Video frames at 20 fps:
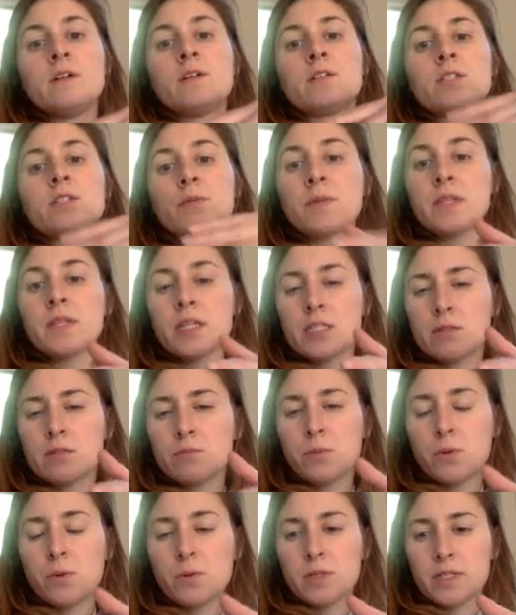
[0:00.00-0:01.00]
Something that's
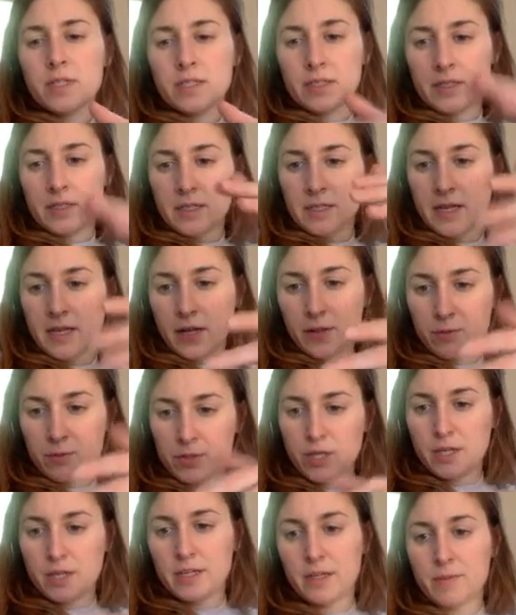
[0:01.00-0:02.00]
important, and now that we're
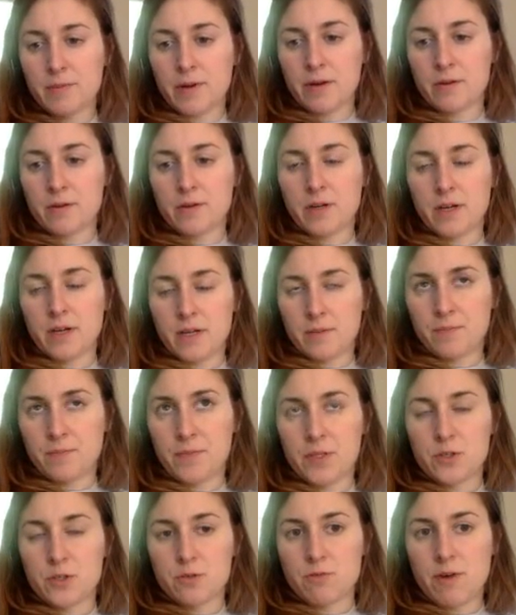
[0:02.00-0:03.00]
talking about
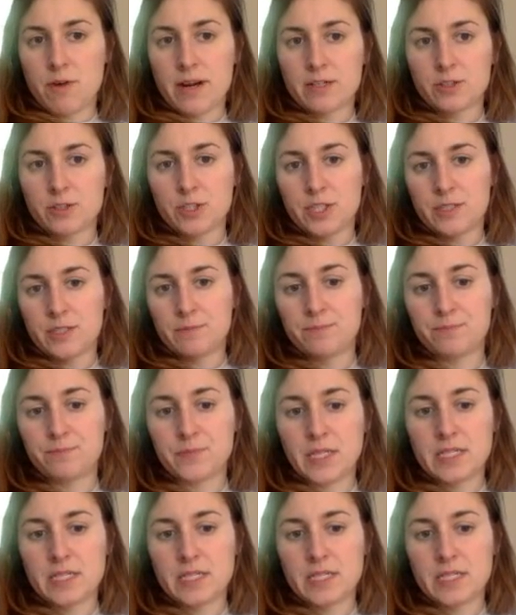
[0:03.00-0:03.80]
the direction,